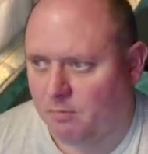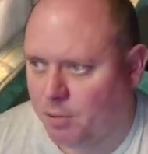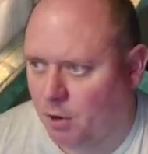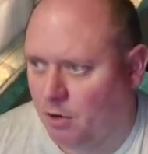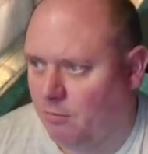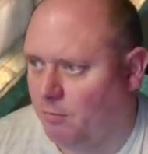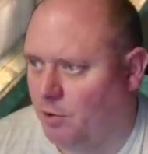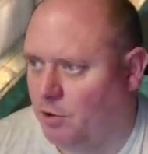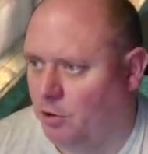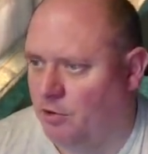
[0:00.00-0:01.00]
But the
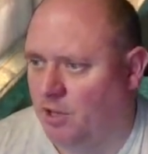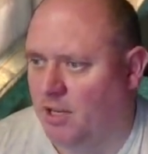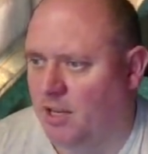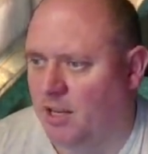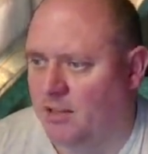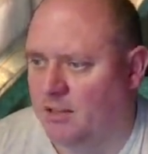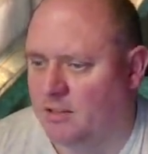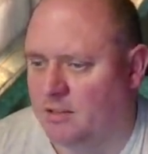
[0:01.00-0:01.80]
good thing is